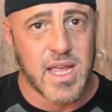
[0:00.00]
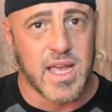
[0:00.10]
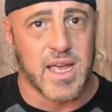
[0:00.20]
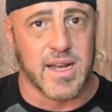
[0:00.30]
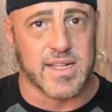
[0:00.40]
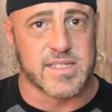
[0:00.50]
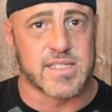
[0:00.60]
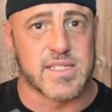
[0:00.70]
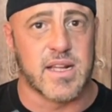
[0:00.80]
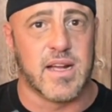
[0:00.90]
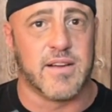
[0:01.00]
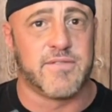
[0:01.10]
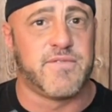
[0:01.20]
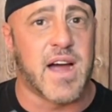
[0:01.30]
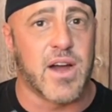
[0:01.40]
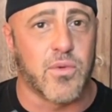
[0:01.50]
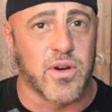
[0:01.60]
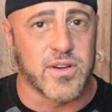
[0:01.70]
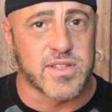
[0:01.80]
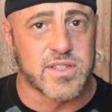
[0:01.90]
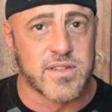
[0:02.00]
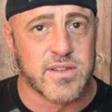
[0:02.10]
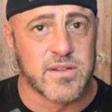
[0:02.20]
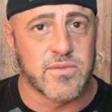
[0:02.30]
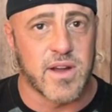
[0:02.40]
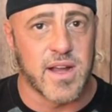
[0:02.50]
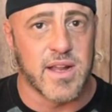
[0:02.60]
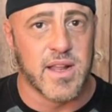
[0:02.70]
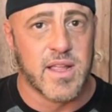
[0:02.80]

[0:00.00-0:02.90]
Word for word: And it's uh, fireworks, right?